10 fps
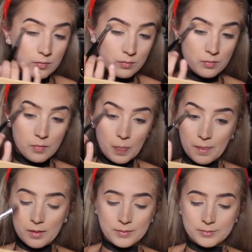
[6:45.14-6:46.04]
I had to
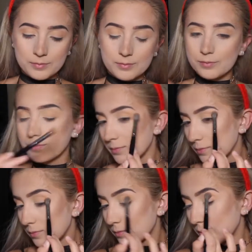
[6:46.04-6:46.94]
cut out so much of this
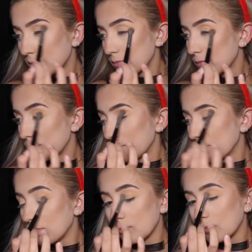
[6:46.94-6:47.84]
footage because I blend for
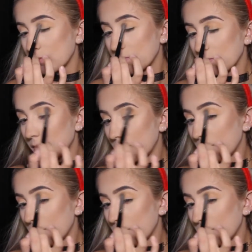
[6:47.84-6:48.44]
like 25 minutes.